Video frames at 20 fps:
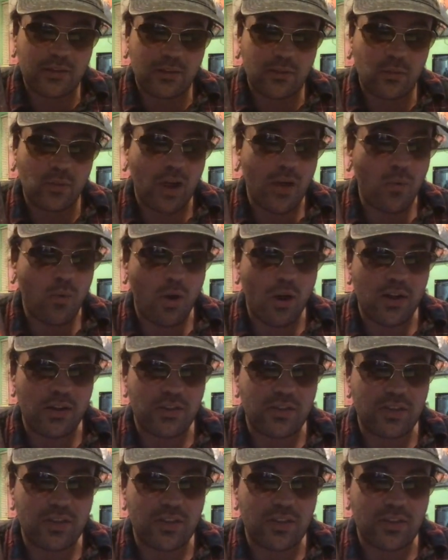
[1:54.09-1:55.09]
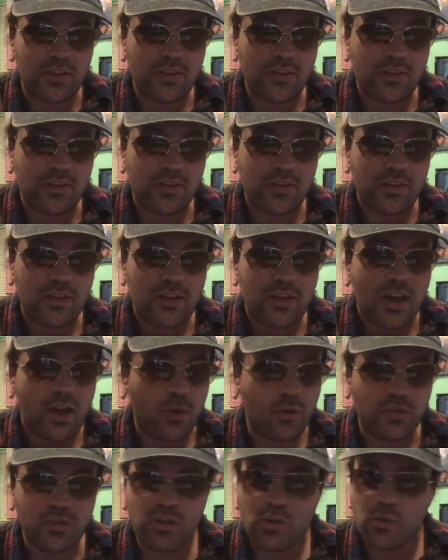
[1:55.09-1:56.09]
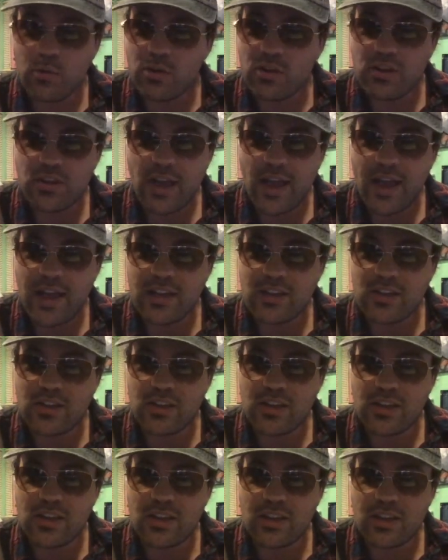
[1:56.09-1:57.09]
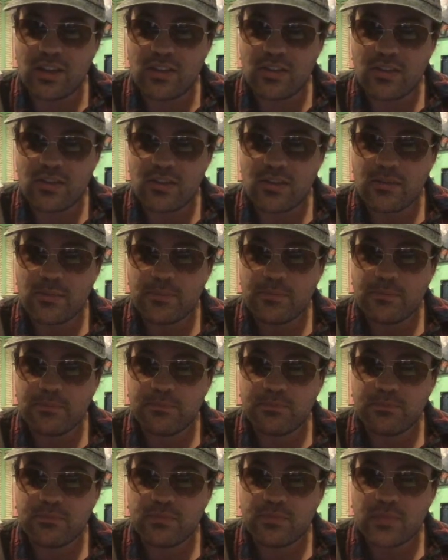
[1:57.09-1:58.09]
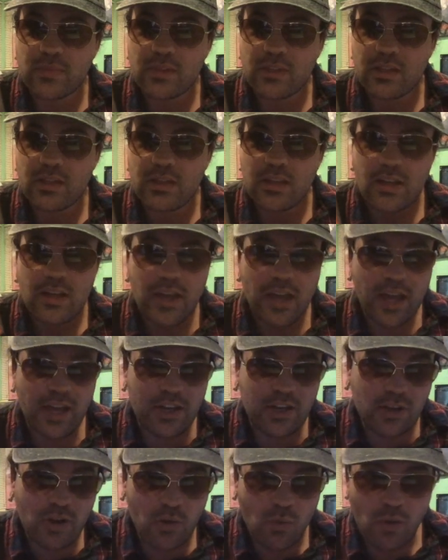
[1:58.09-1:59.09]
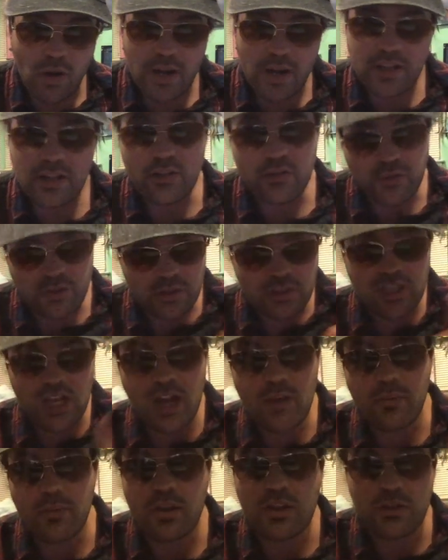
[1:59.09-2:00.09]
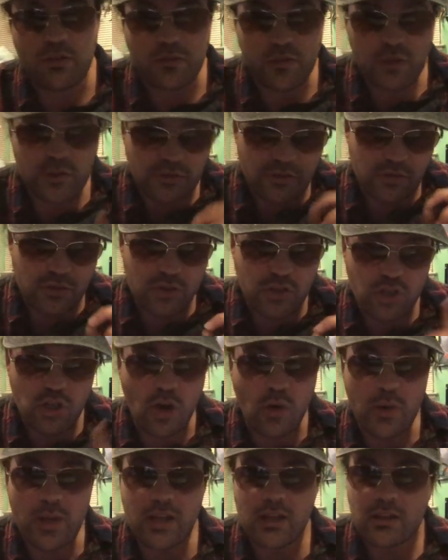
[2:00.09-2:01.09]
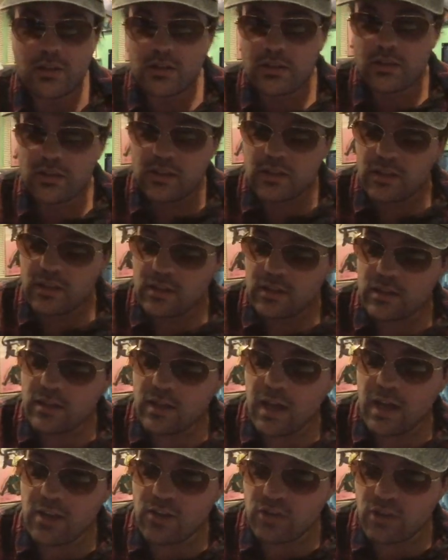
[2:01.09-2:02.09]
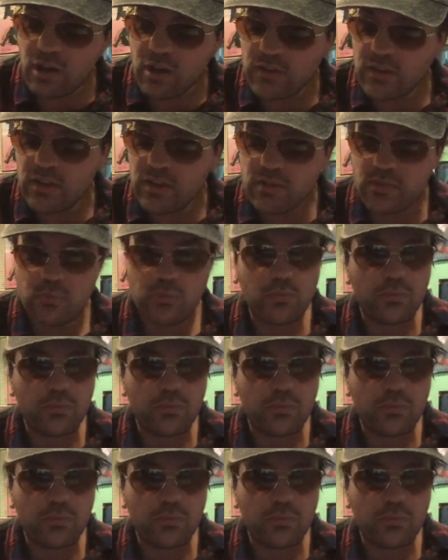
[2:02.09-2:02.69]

Why I want to see this. I was so excited to see this. And you know what? The first time, the first showing, I saw this.